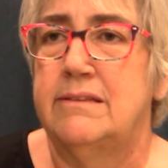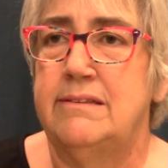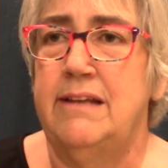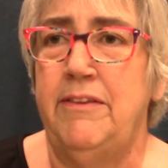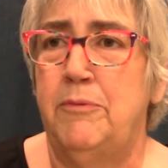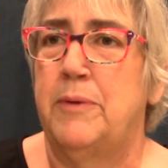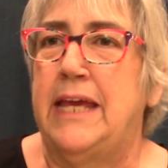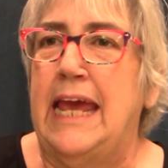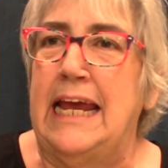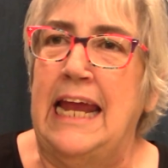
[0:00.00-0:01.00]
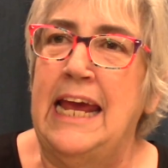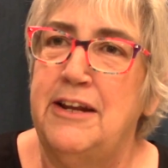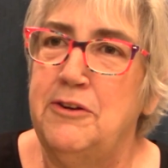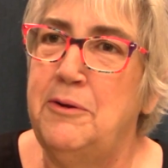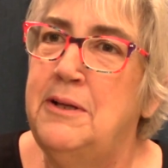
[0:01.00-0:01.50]
nothing we can't
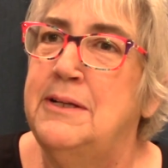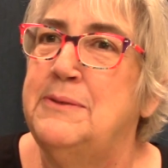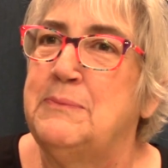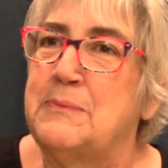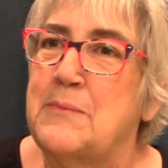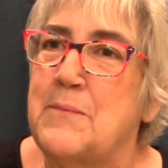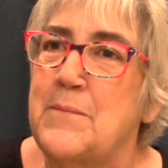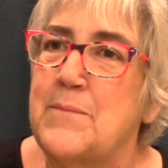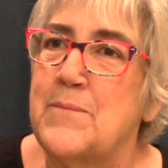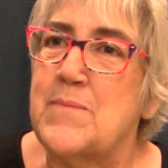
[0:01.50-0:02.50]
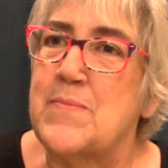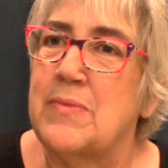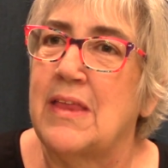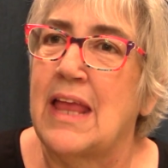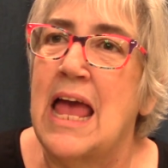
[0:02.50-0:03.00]
handle. Why is your immune
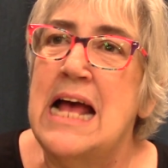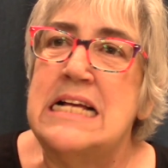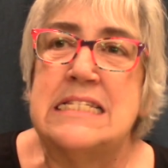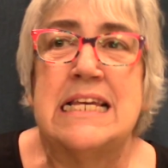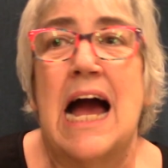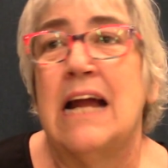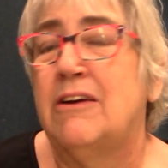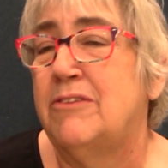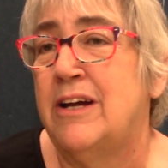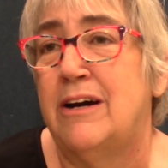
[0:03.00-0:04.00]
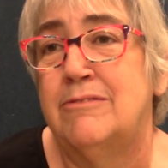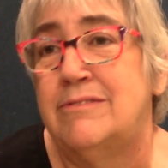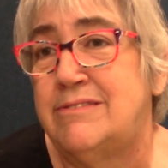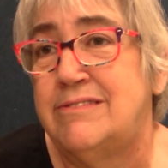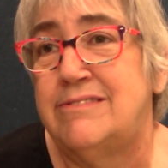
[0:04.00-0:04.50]
system? See, I don't know.
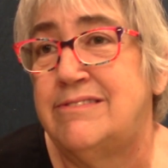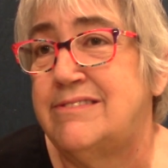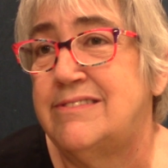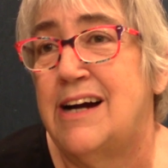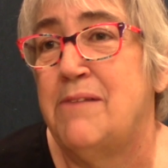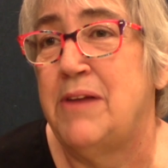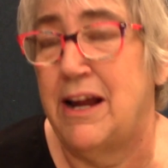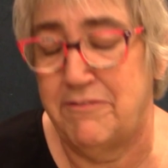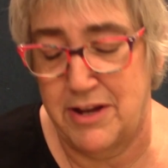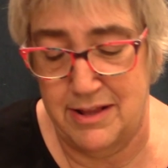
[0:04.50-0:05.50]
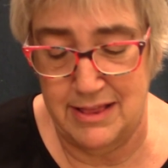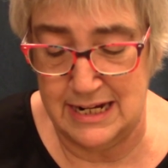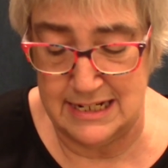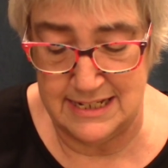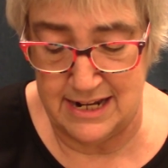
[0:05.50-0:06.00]
I mean, i am
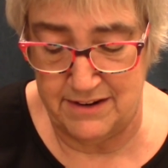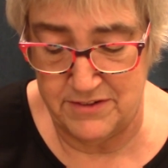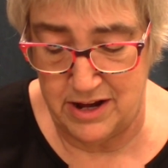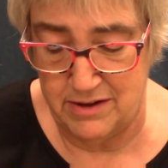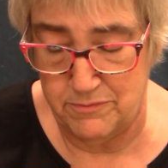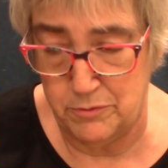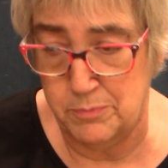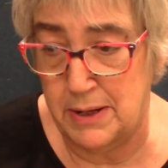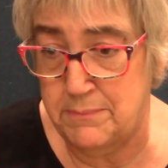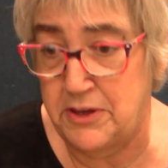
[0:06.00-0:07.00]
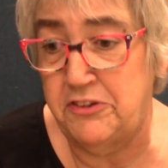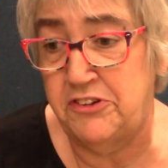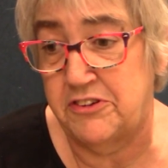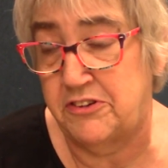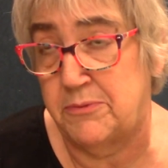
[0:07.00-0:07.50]
like I said, I've got well, my immune
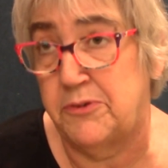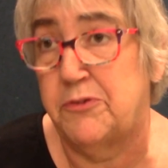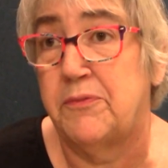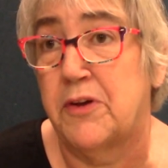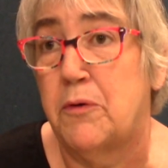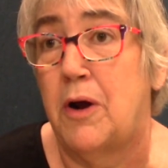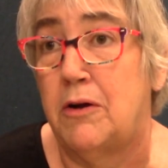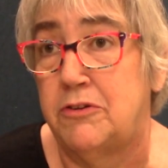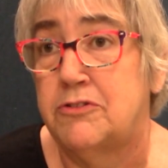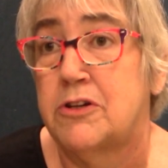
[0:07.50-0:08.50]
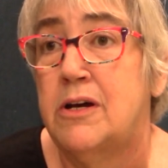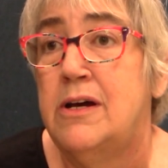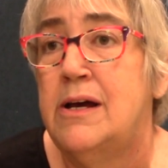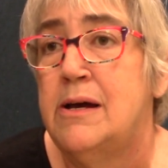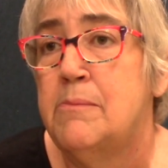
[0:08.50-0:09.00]
system is from the Crohn's.
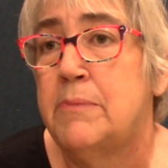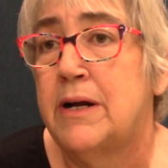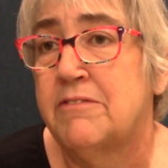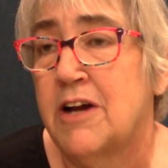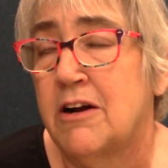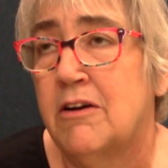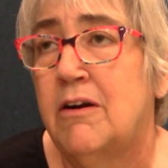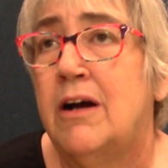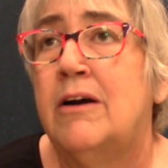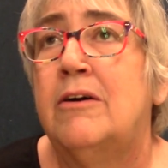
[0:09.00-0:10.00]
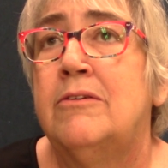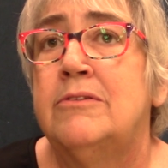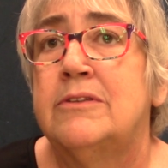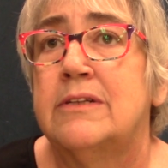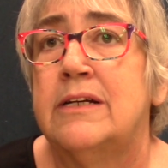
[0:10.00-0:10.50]
But I've got
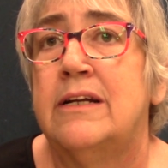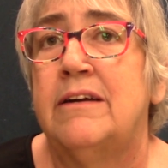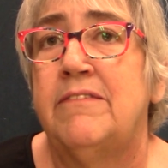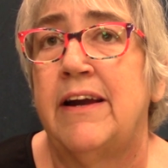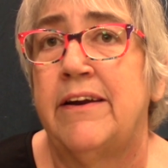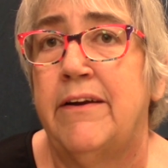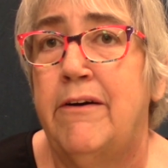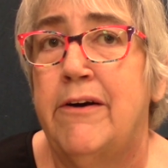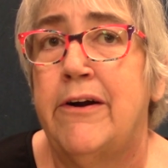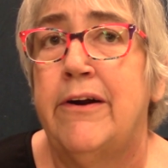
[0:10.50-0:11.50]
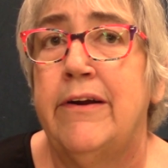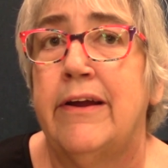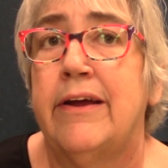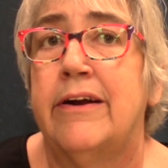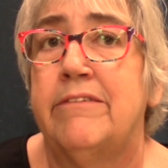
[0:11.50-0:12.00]
Crohn's and I've had heart
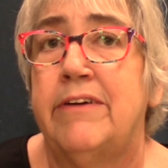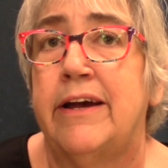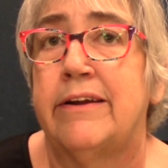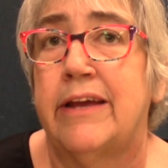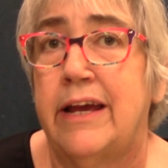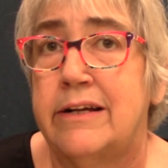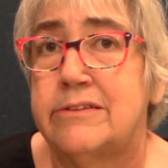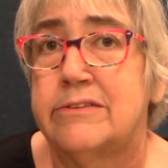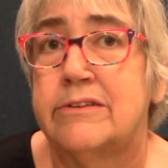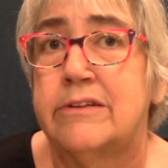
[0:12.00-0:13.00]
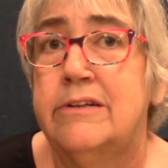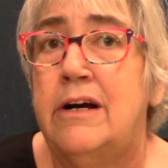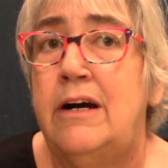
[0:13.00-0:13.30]
and I've had cancer.